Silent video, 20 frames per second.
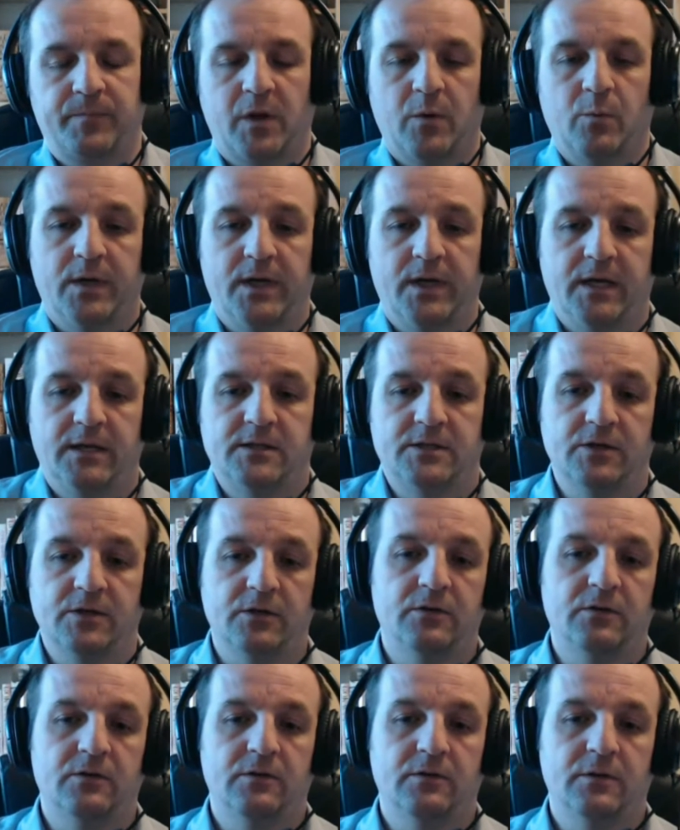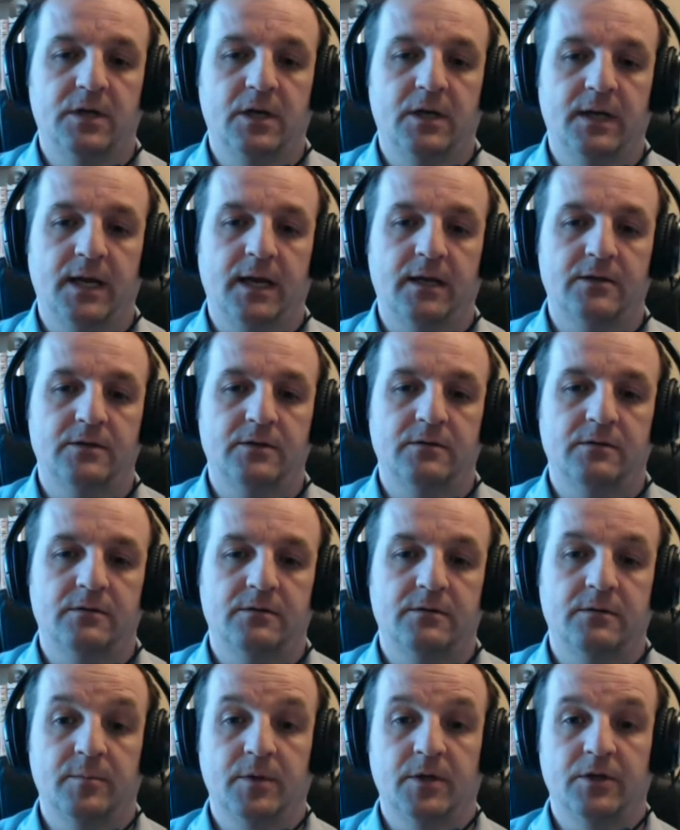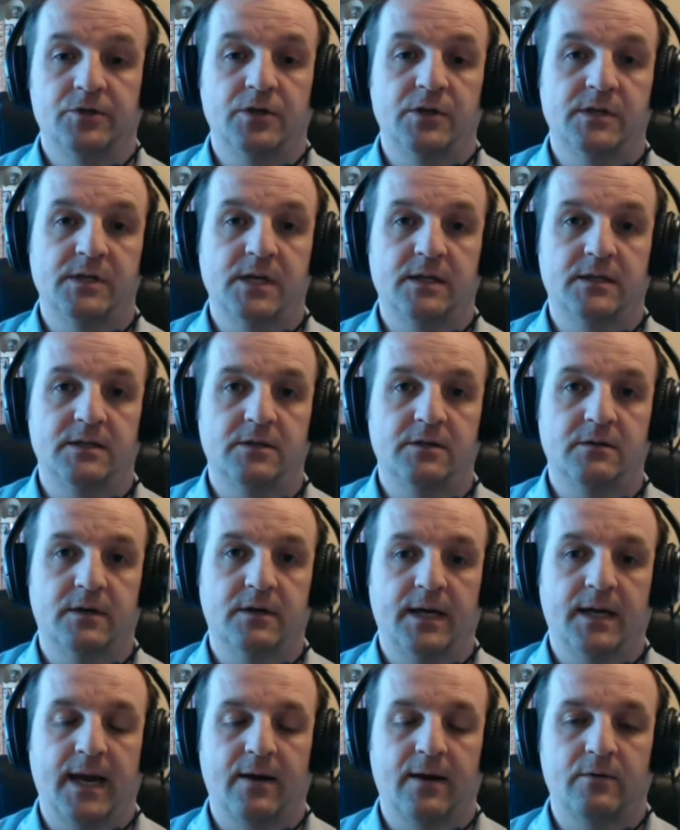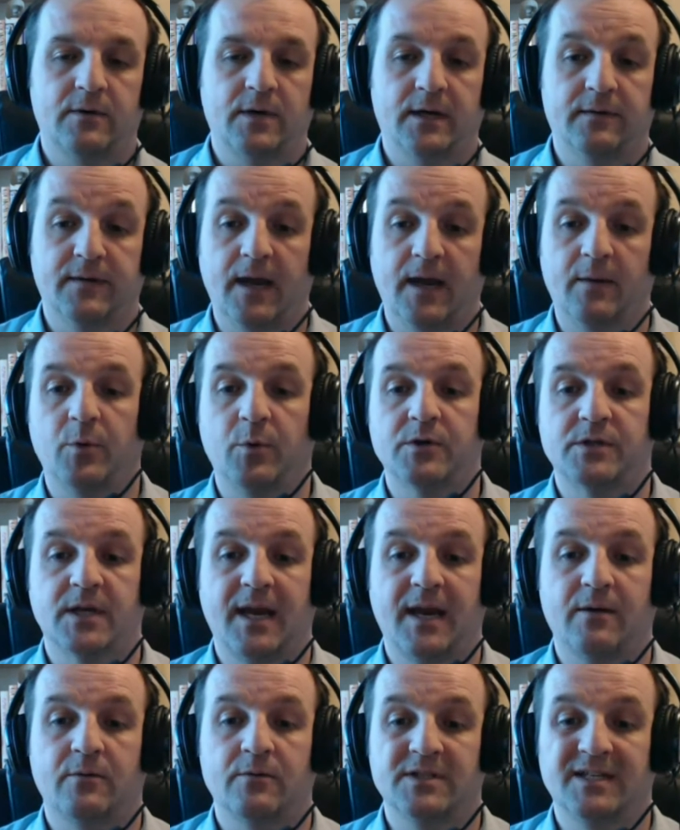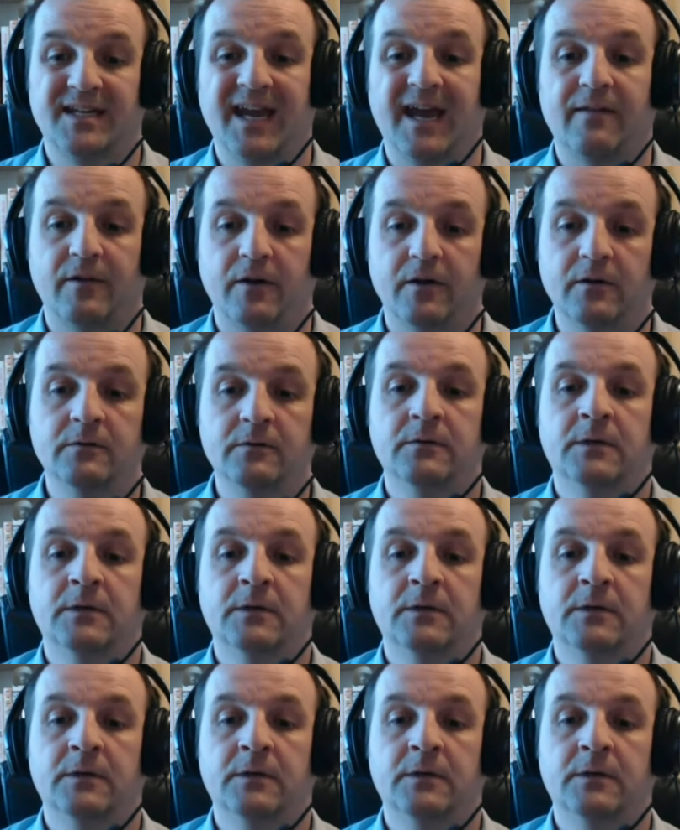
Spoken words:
We need to connect the Merchant Center account and the AdWords account together.